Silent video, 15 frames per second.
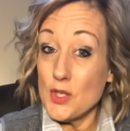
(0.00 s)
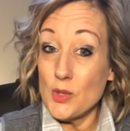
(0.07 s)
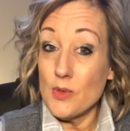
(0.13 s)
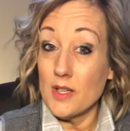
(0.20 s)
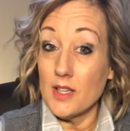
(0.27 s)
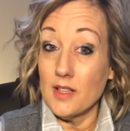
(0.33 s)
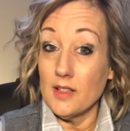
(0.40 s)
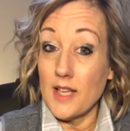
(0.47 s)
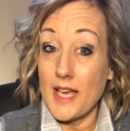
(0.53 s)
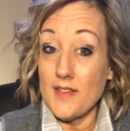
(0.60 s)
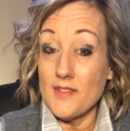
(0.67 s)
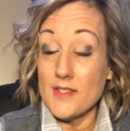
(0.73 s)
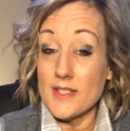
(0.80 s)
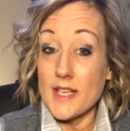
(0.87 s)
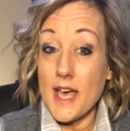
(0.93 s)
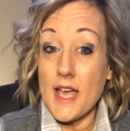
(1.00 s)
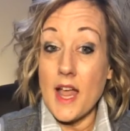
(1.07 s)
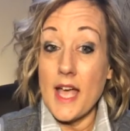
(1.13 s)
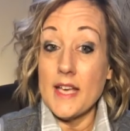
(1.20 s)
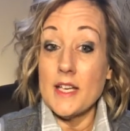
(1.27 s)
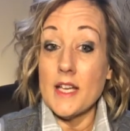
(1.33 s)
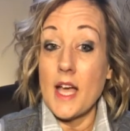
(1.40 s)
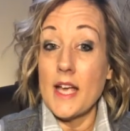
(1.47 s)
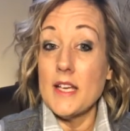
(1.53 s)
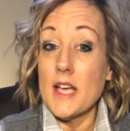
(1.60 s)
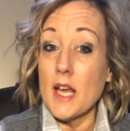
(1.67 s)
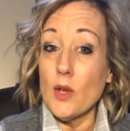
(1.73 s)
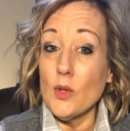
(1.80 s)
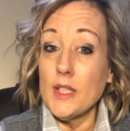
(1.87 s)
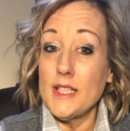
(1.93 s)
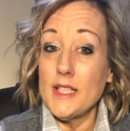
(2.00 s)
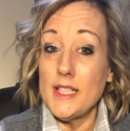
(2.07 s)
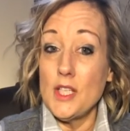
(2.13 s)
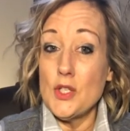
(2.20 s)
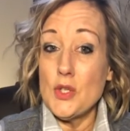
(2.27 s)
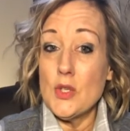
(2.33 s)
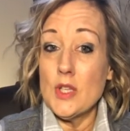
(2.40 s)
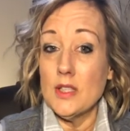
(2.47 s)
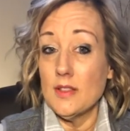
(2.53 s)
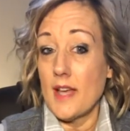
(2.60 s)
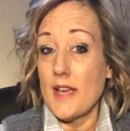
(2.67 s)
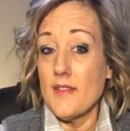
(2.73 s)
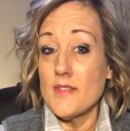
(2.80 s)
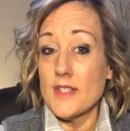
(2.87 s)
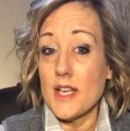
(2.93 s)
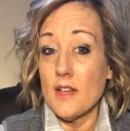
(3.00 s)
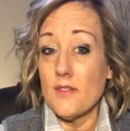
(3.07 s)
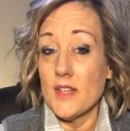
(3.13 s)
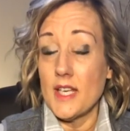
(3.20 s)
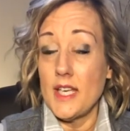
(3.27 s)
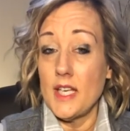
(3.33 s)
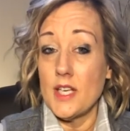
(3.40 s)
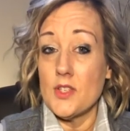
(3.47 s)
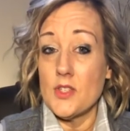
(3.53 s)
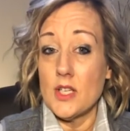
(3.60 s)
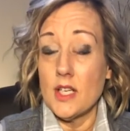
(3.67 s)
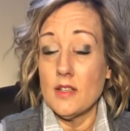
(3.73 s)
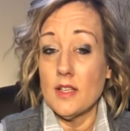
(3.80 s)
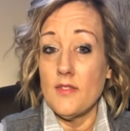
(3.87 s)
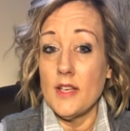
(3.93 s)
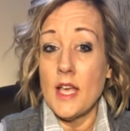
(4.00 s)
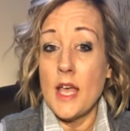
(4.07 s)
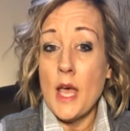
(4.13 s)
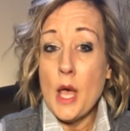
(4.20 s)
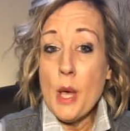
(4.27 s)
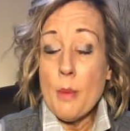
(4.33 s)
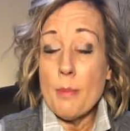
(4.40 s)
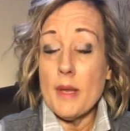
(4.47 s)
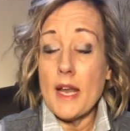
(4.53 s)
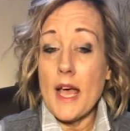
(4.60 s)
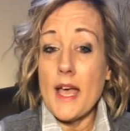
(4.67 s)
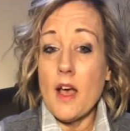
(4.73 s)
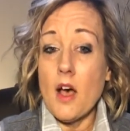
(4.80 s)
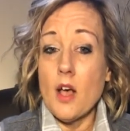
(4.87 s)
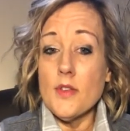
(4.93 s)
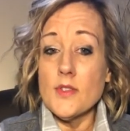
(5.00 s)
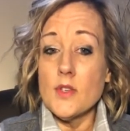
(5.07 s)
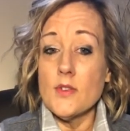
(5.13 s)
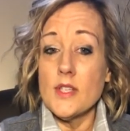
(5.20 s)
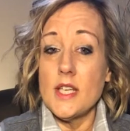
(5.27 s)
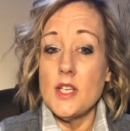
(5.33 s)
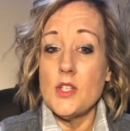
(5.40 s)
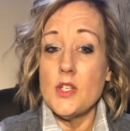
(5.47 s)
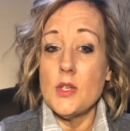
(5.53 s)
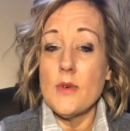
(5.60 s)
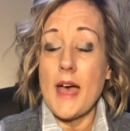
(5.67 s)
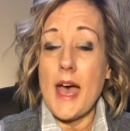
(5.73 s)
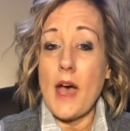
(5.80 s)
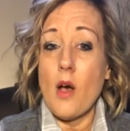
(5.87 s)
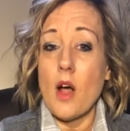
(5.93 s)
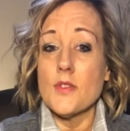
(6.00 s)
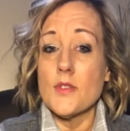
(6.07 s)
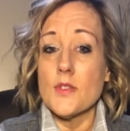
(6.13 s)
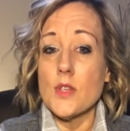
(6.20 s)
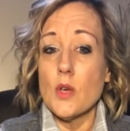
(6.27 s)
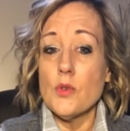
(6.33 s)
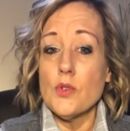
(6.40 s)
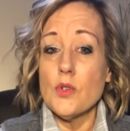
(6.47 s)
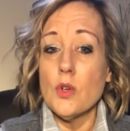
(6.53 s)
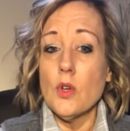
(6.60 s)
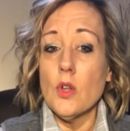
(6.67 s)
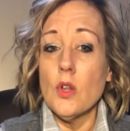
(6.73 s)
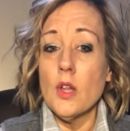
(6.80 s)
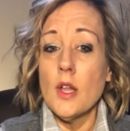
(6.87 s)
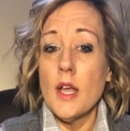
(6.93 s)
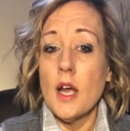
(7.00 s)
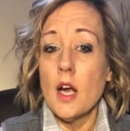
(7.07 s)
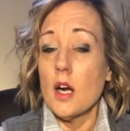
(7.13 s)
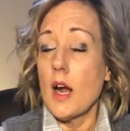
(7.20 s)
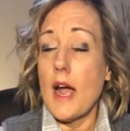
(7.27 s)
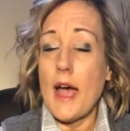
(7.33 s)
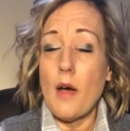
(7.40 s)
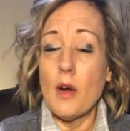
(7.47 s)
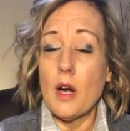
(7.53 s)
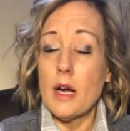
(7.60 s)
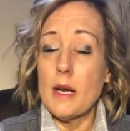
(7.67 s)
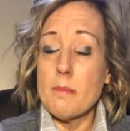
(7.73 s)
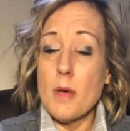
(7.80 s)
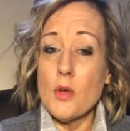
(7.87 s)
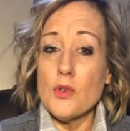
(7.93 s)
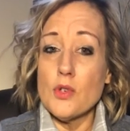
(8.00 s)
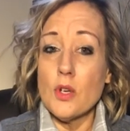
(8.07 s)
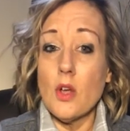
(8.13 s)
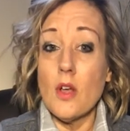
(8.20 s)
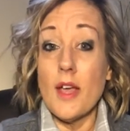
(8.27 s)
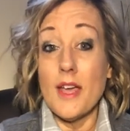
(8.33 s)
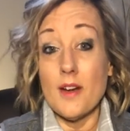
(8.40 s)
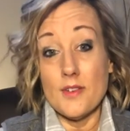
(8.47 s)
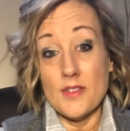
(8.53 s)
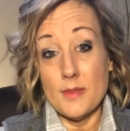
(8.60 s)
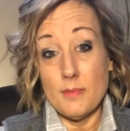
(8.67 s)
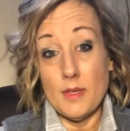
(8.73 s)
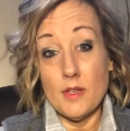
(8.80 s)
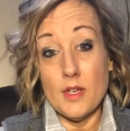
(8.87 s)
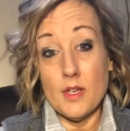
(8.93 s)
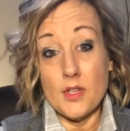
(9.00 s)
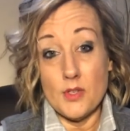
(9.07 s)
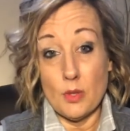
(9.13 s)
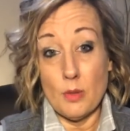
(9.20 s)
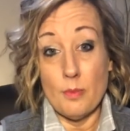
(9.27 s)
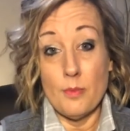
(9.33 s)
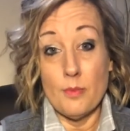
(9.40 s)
you the lifestyle. I not only teach you the lifestyle of the ketogenic living, but I also teach you how our social, or how our emotional and our spiritual